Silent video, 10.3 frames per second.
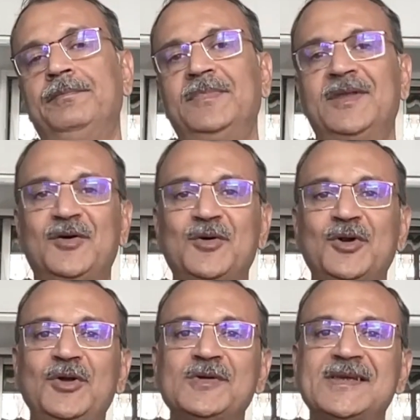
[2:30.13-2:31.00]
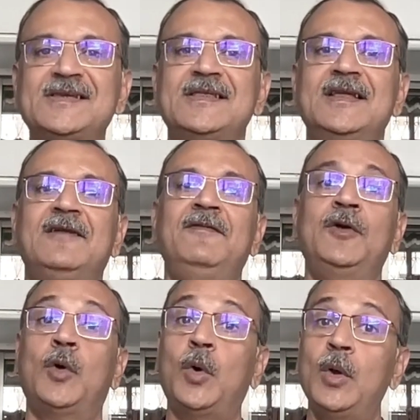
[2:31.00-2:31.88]
The good news is that
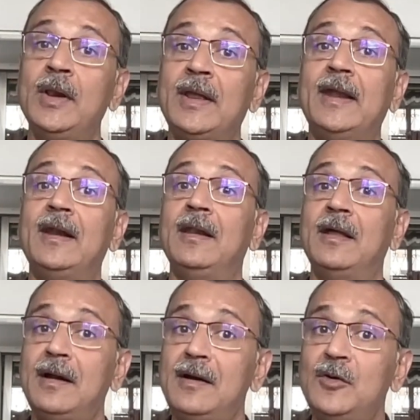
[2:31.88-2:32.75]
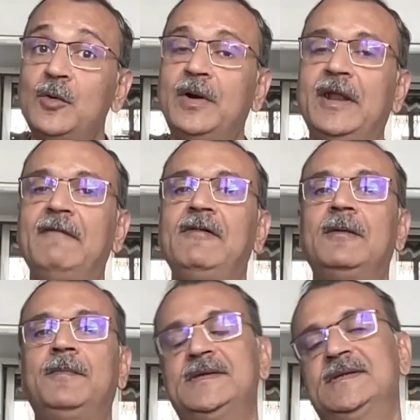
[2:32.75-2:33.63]
we all can learn to
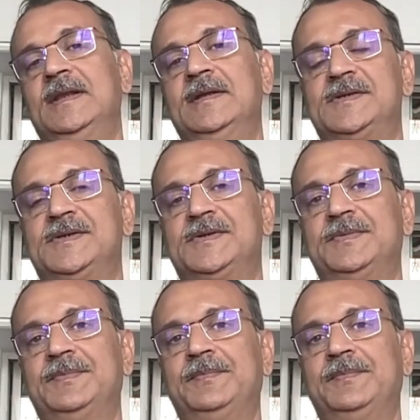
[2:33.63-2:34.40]
develop resilience.